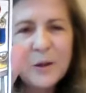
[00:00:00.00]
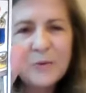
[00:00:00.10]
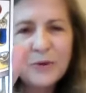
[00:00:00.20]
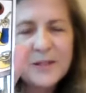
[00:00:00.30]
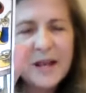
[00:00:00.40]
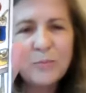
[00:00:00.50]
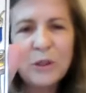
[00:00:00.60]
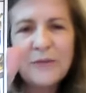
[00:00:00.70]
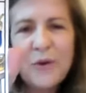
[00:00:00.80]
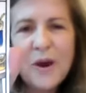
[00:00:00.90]
So for example,
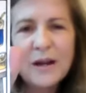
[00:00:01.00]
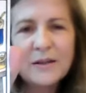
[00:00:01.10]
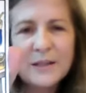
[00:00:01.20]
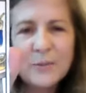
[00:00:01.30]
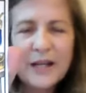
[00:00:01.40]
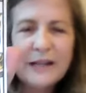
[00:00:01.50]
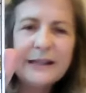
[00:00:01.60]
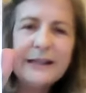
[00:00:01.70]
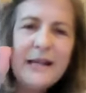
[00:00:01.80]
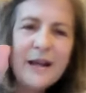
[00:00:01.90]
if you got this one
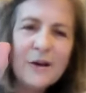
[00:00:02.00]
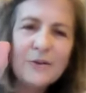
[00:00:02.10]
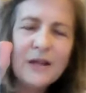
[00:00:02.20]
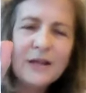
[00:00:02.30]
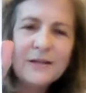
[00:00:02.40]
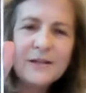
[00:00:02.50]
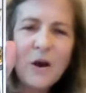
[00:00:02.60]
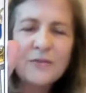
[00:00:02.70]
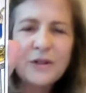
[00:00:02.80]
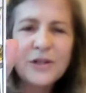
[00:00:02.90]
in Leo, that is
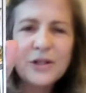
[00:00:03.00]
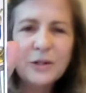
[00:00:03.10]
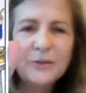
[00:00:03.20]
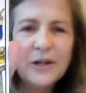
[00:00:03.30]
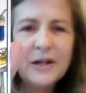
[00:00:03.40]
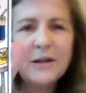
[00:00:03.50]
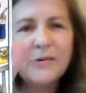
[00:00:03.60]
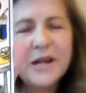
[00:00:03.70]
often children and